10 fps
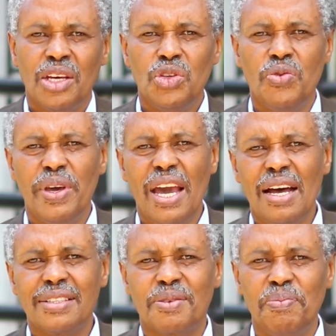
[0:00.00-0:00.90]
You may
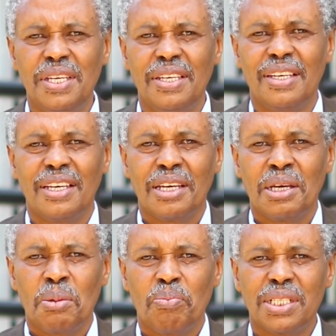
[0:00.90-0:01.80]
ask me,
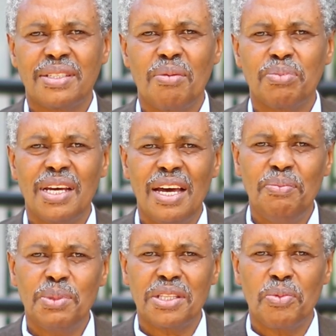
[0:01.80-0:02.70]
but
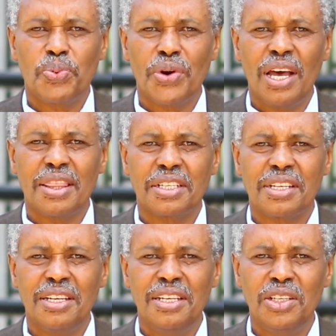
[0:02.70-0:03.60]
sometimes the prayer that
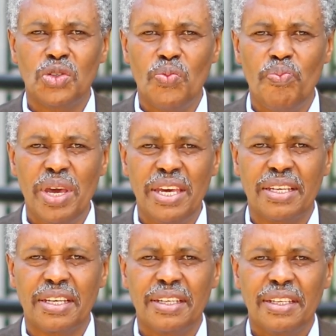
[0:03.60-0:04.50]
I need to
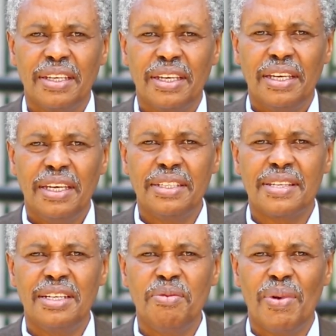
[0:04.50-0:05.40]
make is
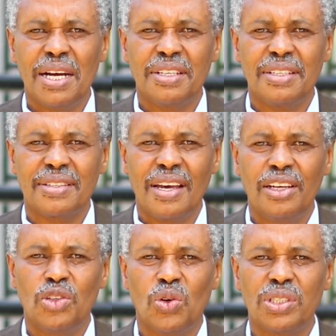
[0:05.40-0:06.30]
an emergency.
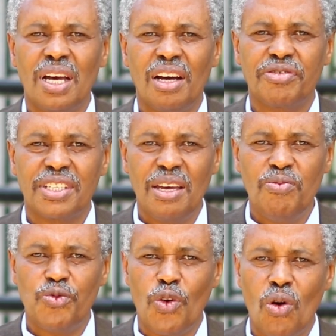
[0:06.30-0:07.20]
I don't have
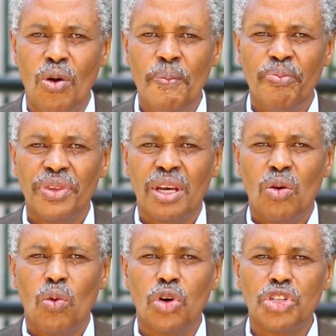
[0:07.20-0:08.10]
time for
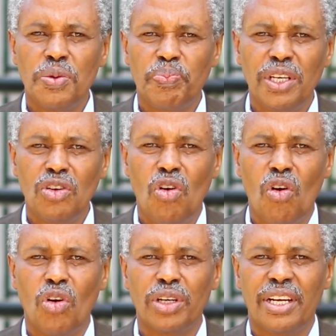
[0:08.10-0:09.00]
worshiping
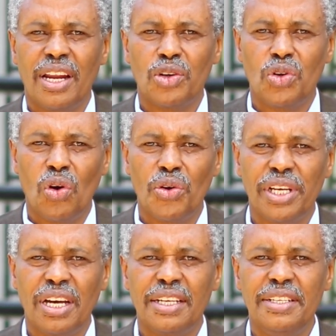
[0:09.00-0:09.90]
God and
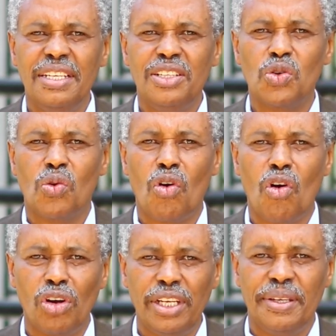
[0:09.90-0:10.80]
adoring. I need to
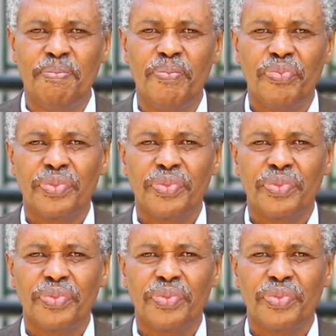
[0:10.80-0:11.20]
call Him